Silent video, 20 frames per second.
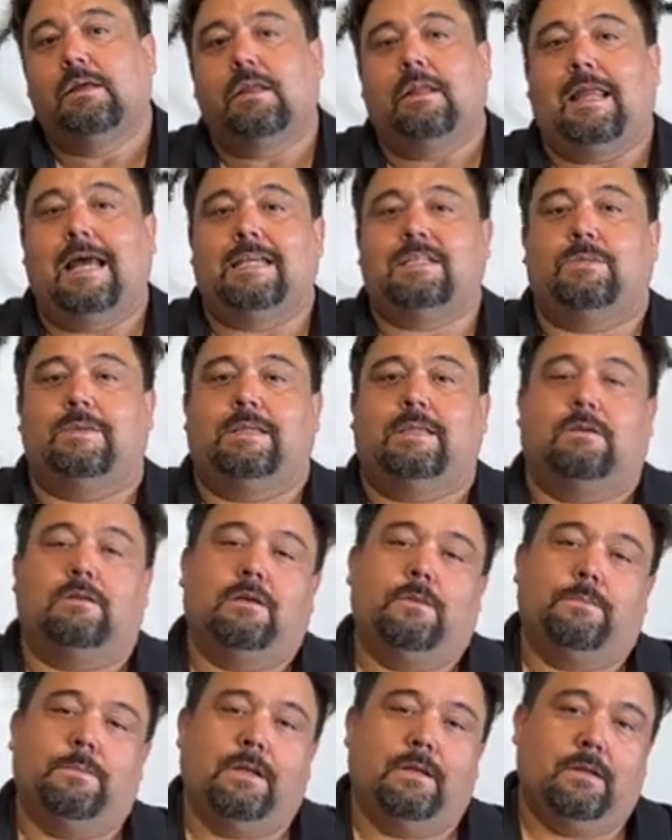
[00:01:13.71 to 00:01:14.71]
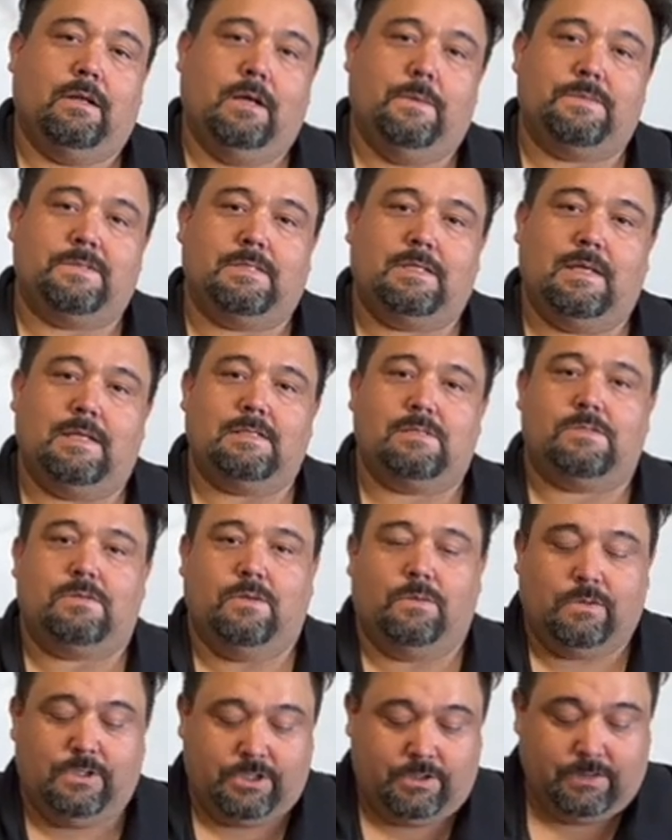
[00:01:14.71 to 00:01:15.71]
Last week they were upset
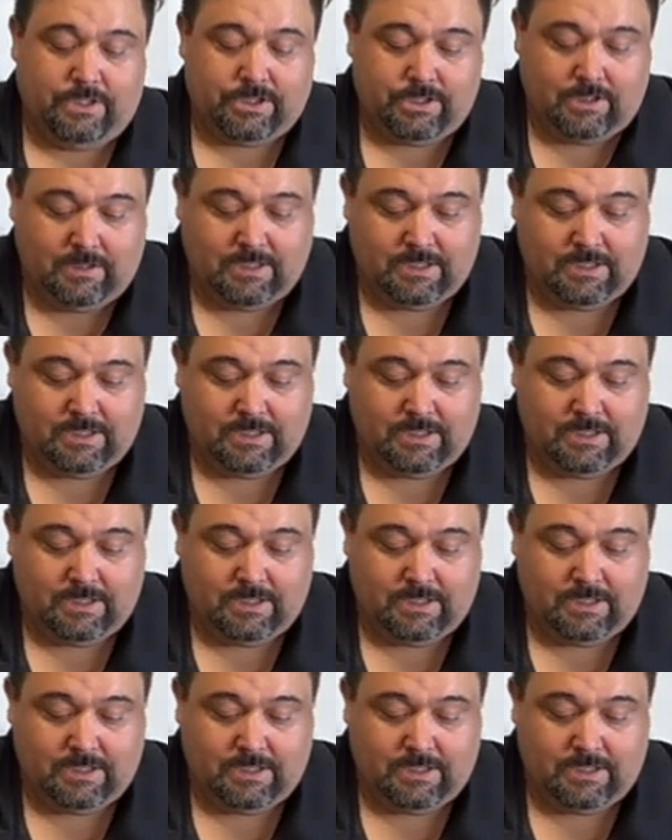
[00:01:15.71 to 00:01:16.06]
Stone Ridge Christian.